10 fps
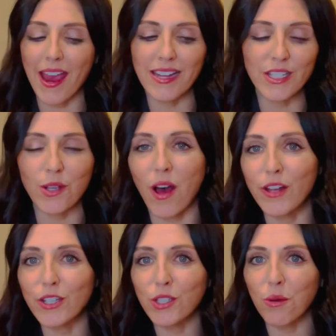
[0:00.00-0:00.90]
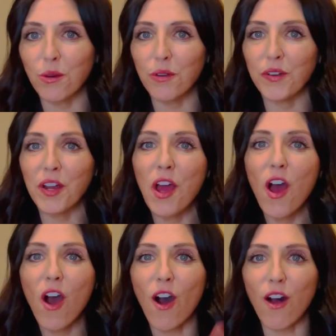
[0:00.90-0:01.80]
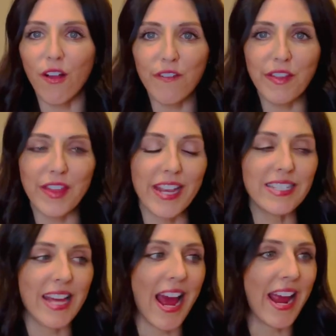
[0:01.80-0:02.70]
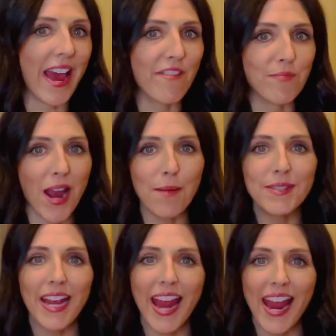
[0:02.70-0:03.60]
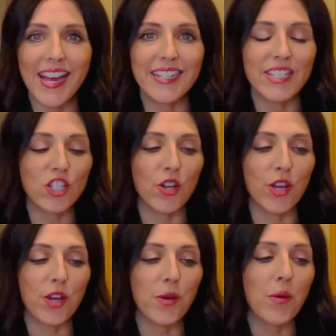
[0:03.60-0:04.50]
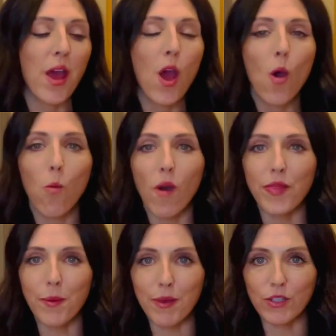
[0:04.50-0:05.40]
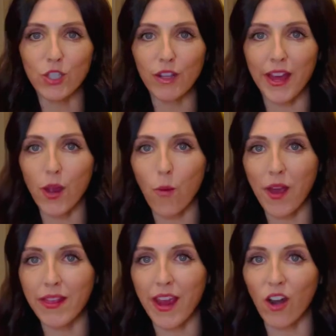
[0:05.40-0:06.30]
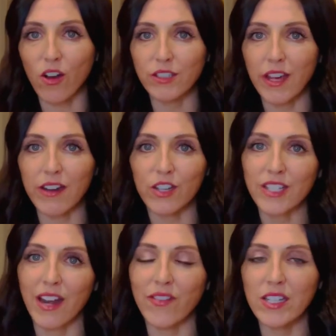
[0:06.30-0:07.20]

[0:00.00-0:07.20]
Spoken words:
so I'll just go over all of the things that I have prepped and show you what the meals look like when they are all done. I'll just kind of insert